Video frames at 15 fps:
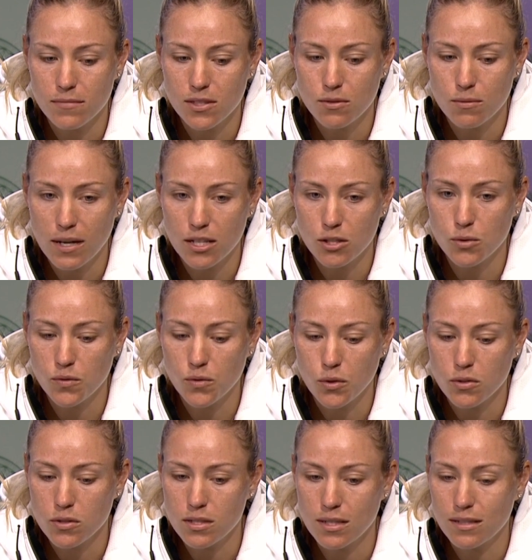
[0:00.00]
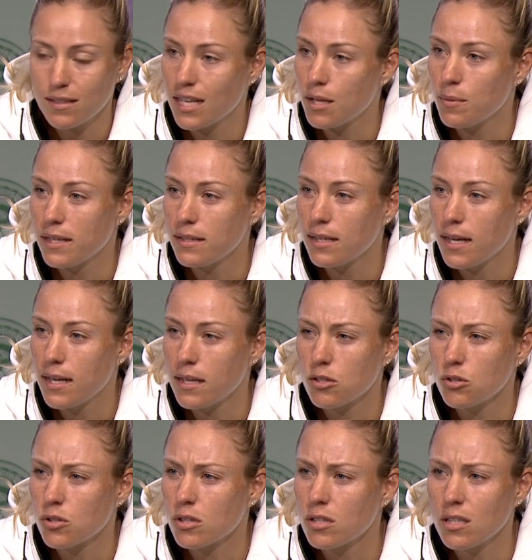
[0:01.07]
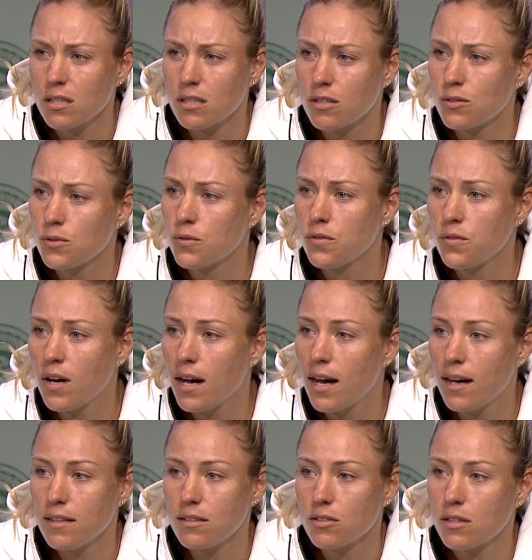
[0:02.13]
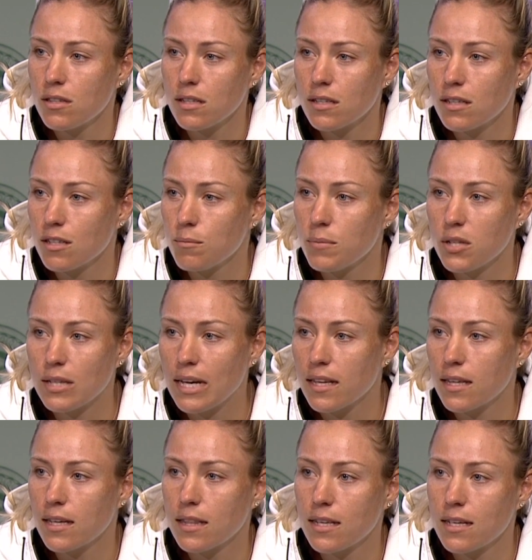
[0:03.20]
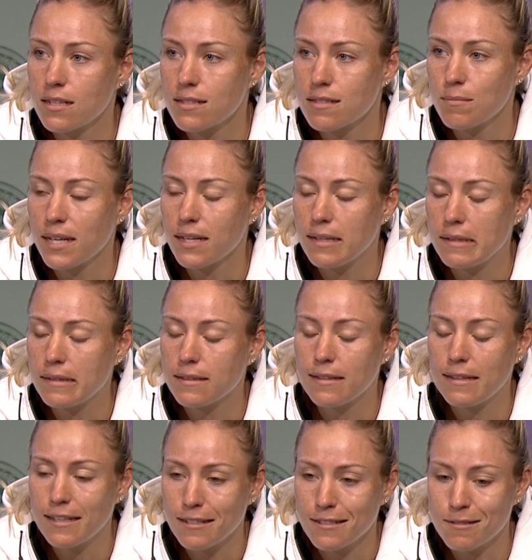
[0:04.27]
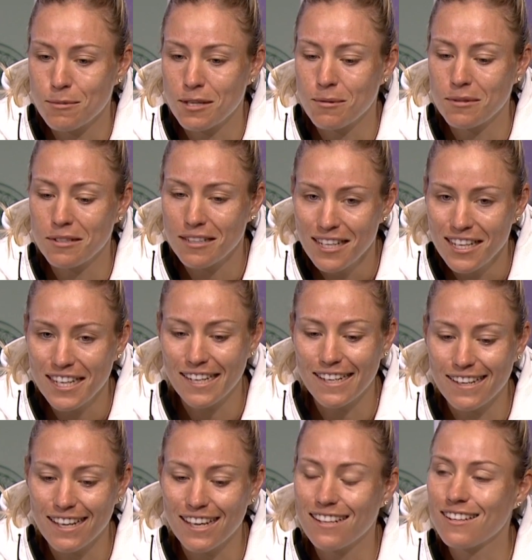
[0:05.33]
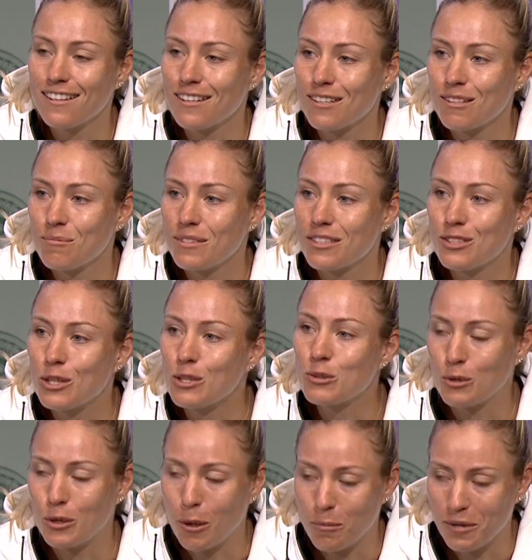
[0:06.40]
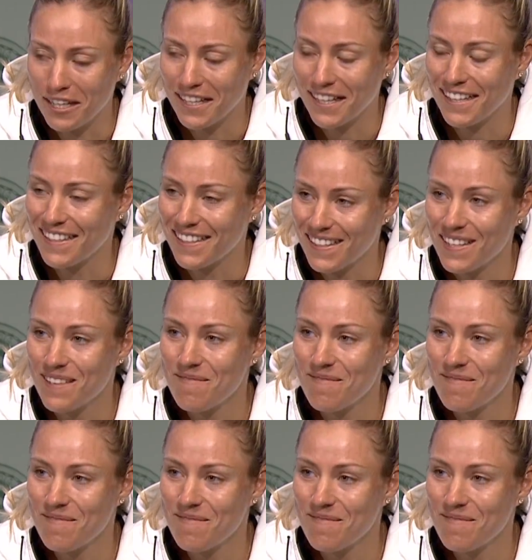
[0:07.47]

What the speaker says: trying to focusing day by day and not thinking too far, not thinking about other things, making the things maybe again a little bit not too complicated.